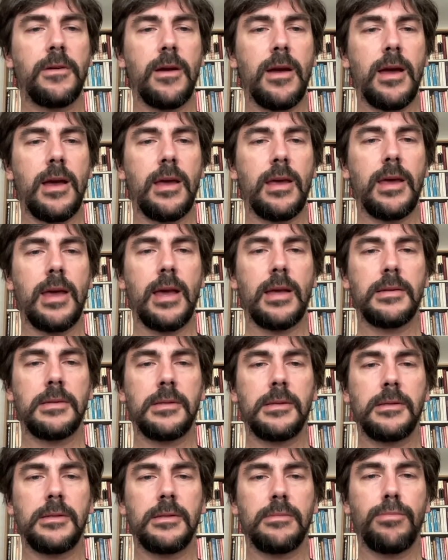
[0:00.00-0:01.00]
High
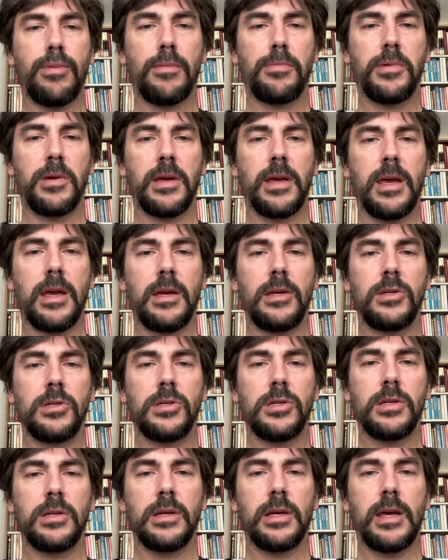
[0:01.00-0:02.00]
Castle's publication,